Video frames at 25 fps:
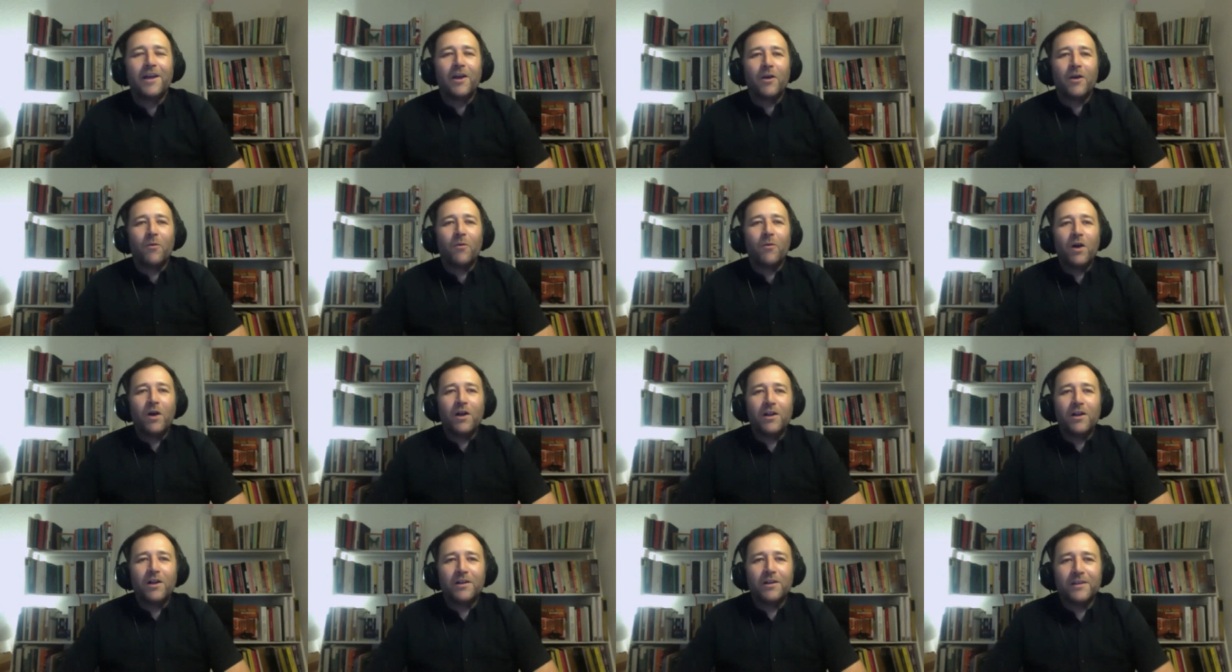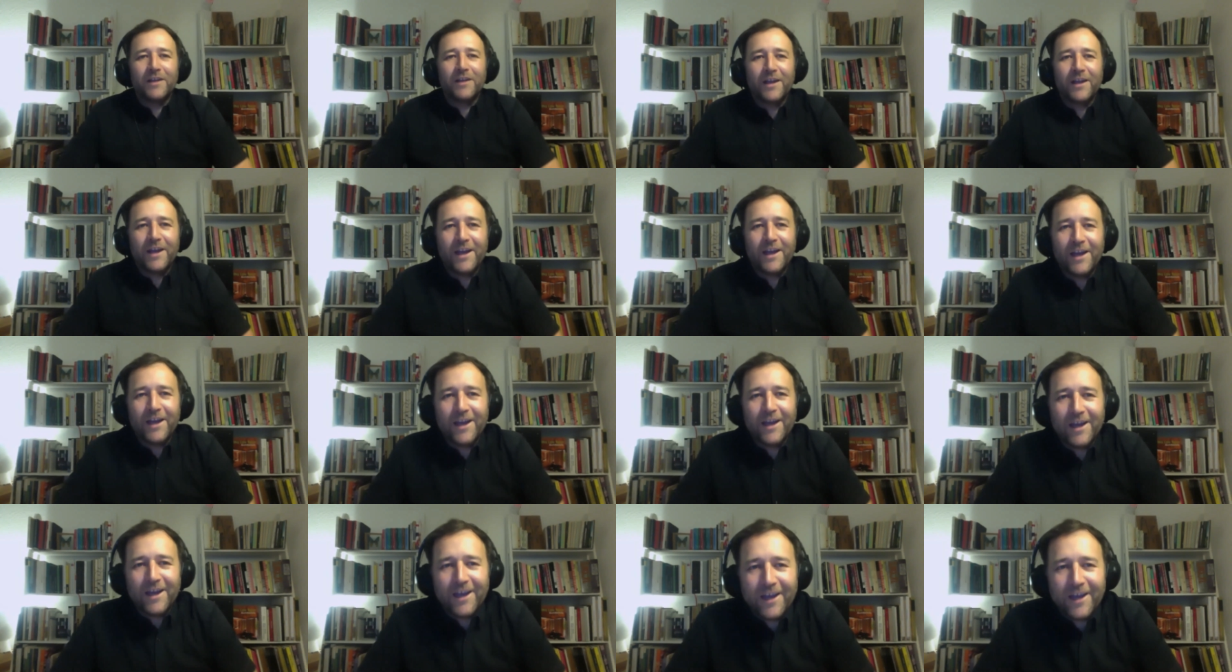Well,
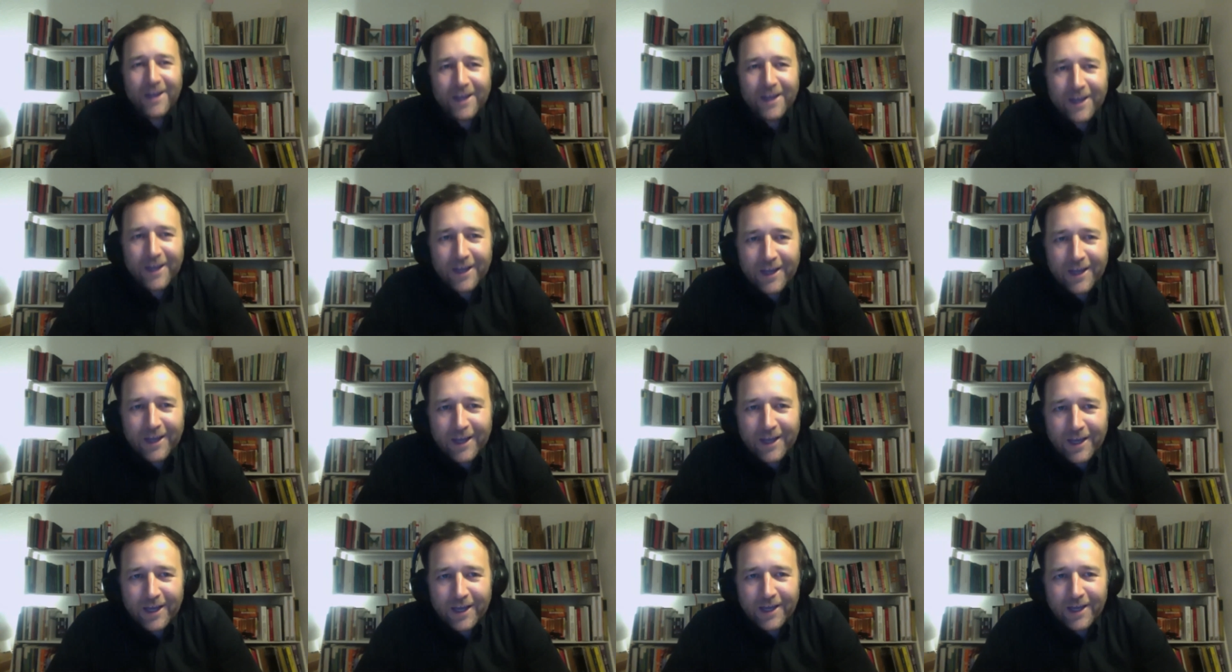uh,